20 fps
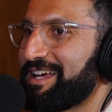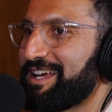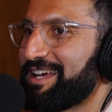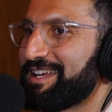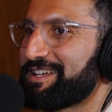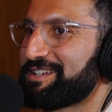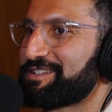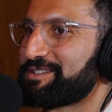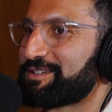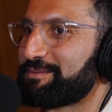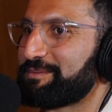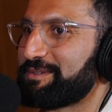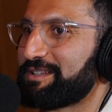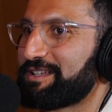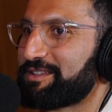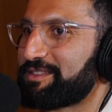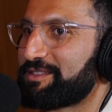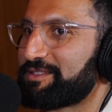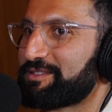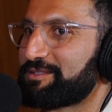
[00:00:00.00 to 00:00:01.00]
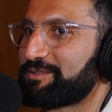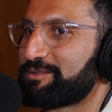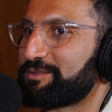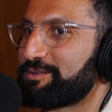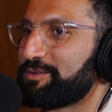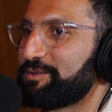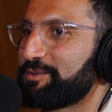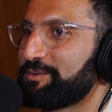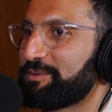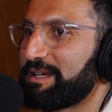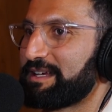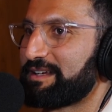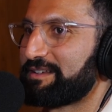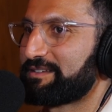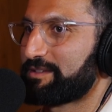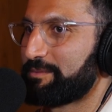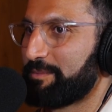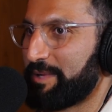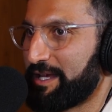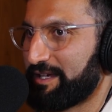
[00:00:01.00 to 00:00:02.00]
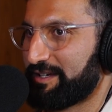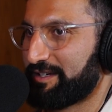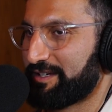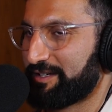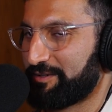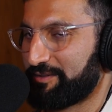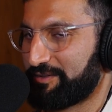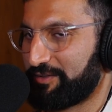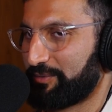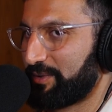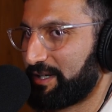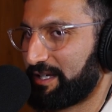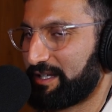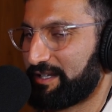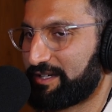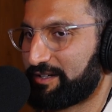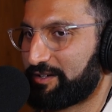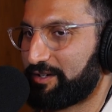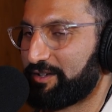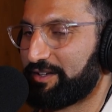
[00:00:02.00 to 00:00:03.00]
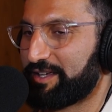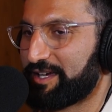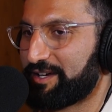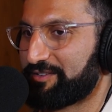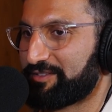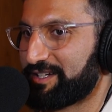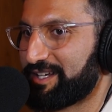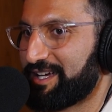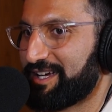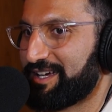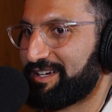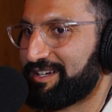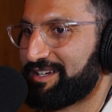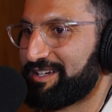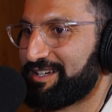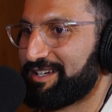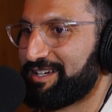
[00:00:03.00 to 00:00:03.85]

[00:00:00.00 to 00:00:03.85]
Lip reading: and it took me like 2 weeks to make, and I was working like all day, every day.